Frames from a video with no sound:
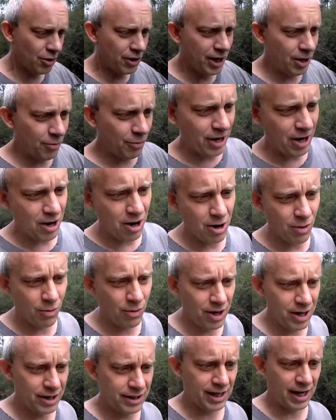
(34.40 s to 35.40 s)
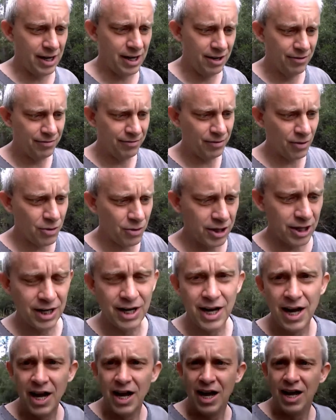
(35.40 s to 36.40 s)
So here we are, we're at the
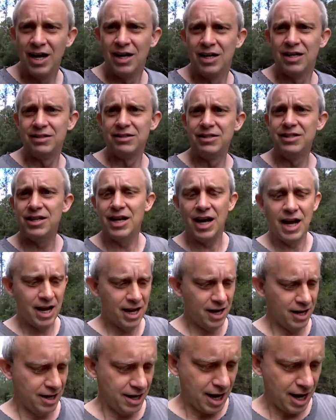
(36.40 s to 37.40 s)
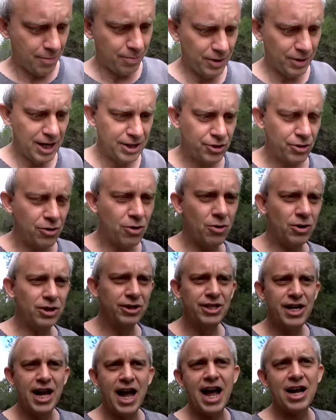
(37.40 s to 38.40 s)
Florida
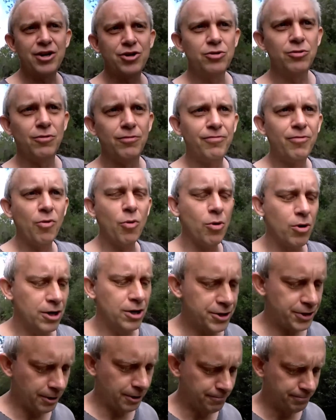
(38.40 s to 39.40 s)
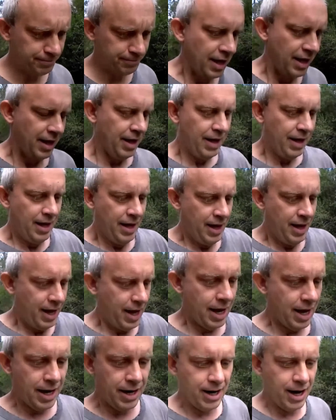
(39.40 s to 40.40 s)
Apalachicola National Forest,
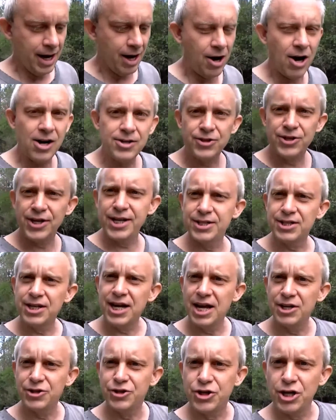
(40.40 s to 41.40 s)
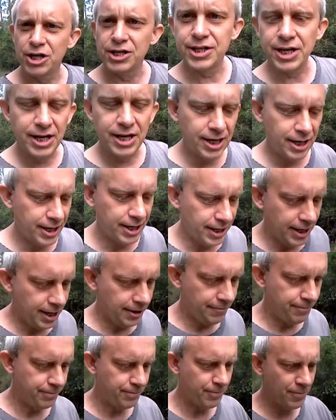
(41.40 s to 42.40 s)
and hunt season has just
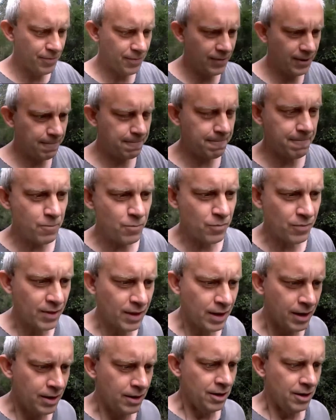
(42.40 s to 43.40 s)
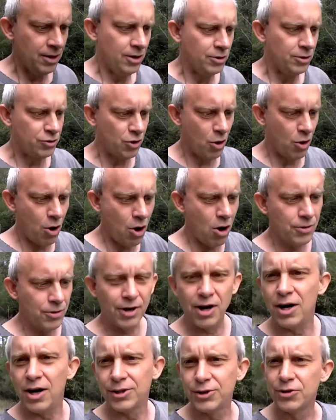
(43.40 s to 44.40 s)
ended. So
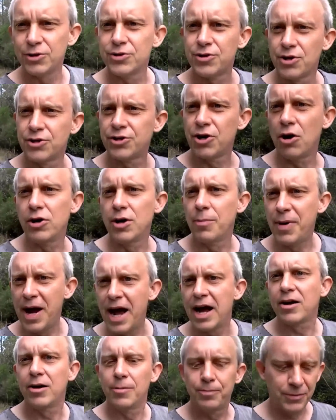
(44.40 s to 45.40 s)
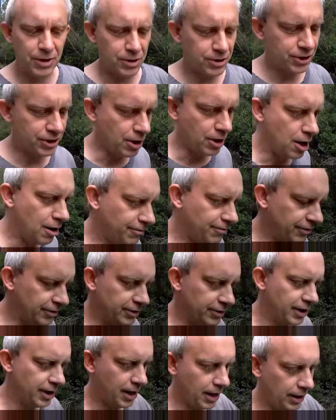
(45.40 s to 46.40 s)
all the hunters are starting to pack up their stuff
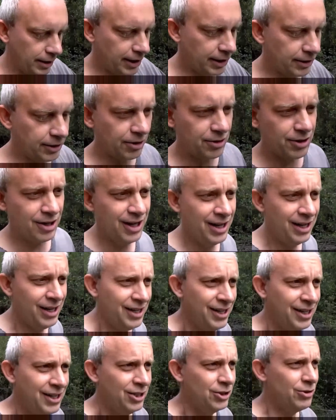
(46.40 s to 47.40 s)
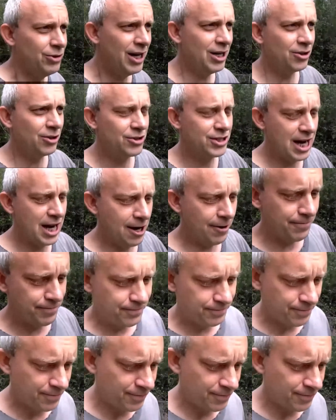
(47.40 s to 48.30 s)
and get their trailers out.